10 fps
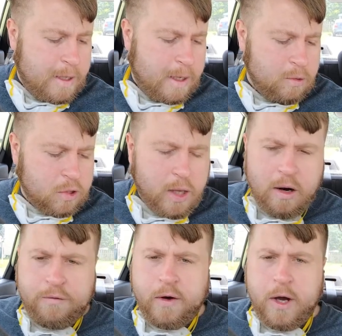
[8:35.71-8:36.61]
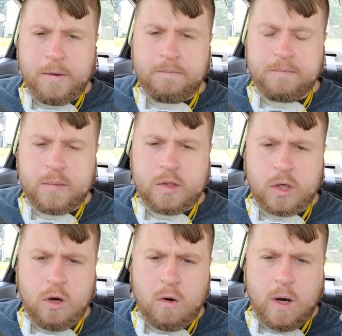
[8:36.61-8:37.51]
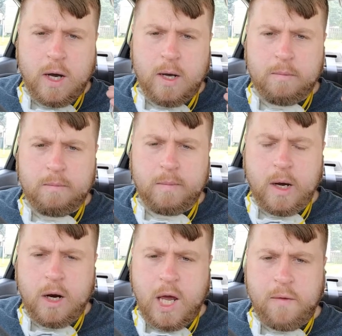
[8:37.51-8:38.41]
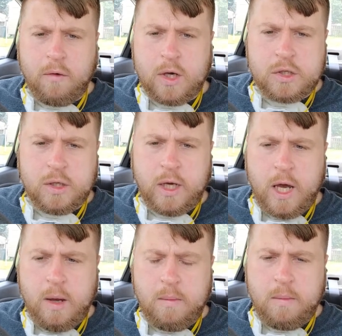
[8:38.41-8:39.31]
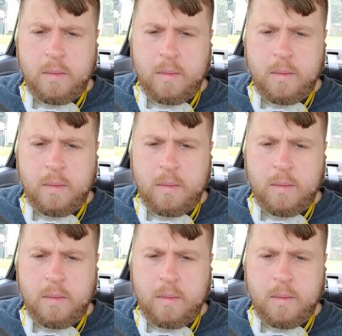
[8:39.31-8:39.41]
It was a lot of fun. So I already have a wrestling game.